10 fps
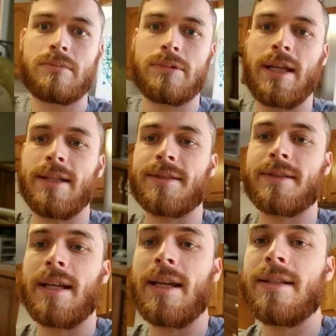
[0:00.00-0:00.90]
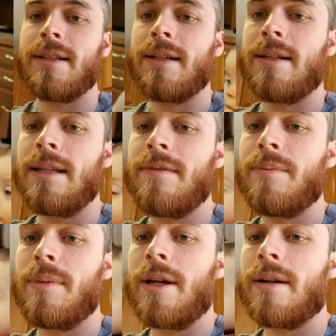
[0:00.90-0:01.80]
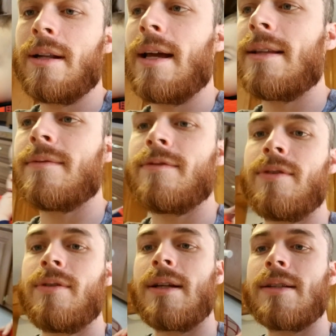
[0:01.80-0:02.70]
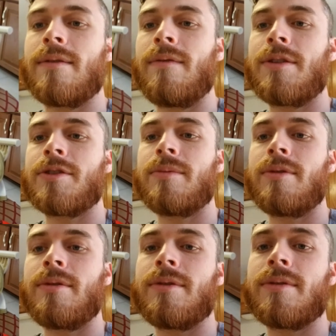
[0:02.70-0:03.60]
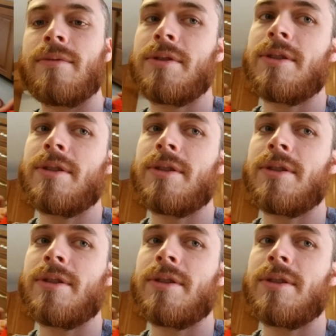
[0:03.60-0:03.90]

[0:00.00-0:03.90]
Yes, and even Merritt had some food, lots of vegetables, which is